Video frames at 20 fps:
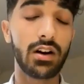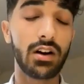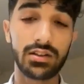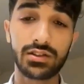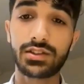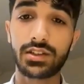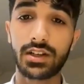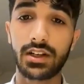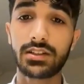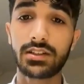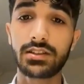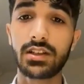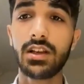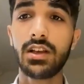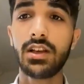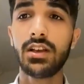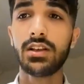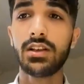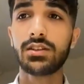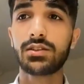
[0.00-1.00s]
answers.
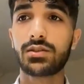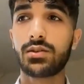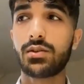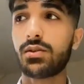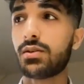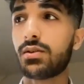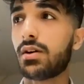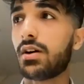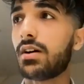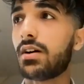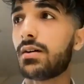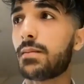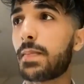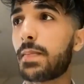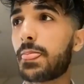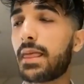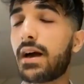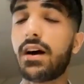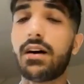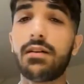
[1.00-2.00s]
So
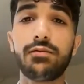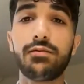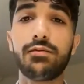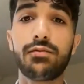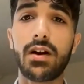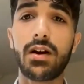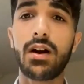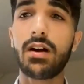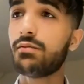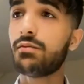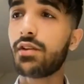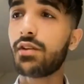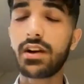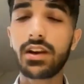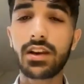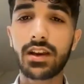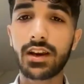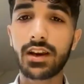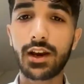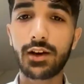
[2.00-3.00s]
I'm
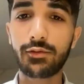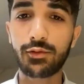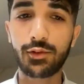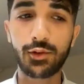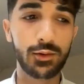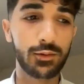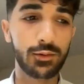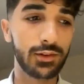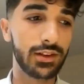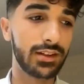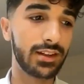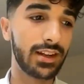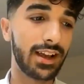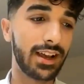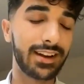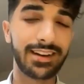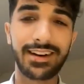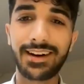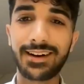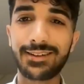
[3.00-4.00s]
very grateful
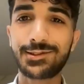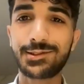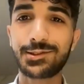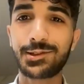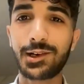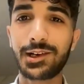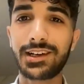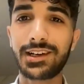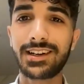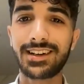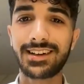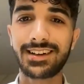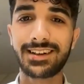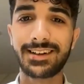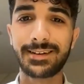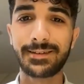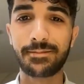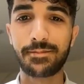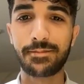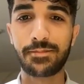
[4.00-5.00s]
that I've joined
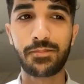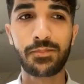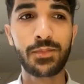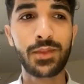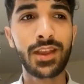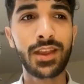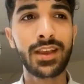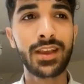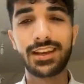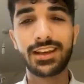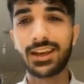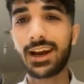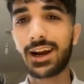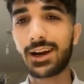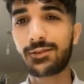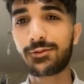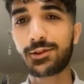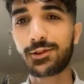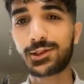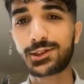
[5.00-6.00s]

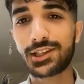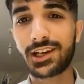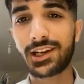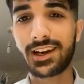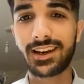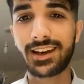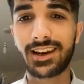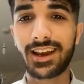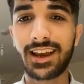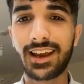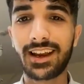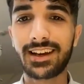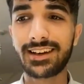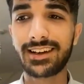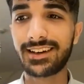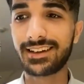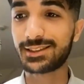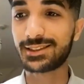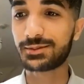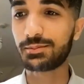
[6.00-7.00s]
Hertfordshire,
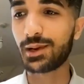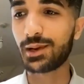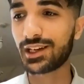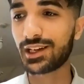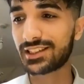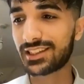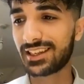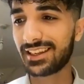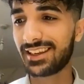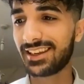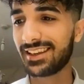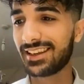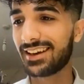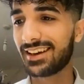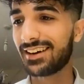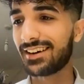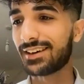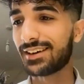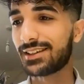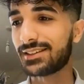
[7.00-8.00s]
and especially
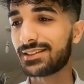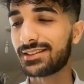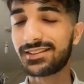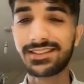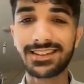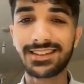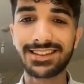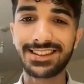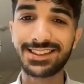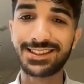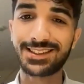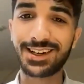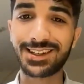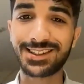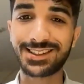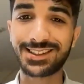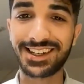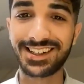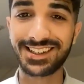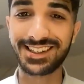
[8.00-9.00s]

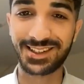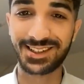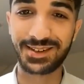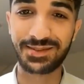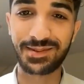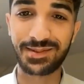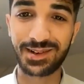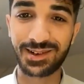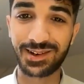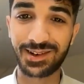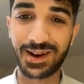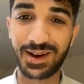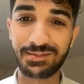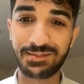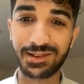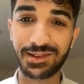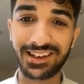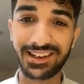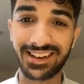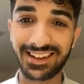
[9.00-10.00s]
Natasha is our program
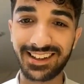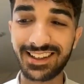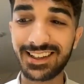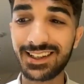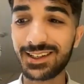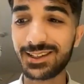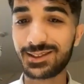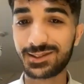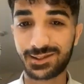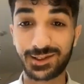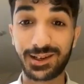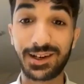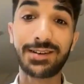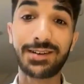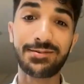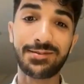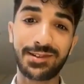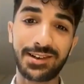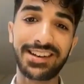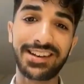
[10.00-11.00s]
leader. So
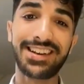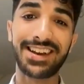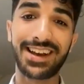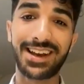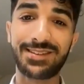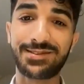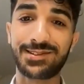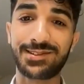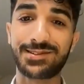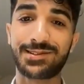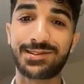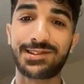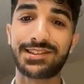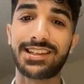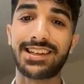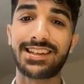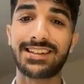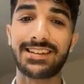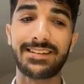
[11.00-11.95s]
I'm very happy for that.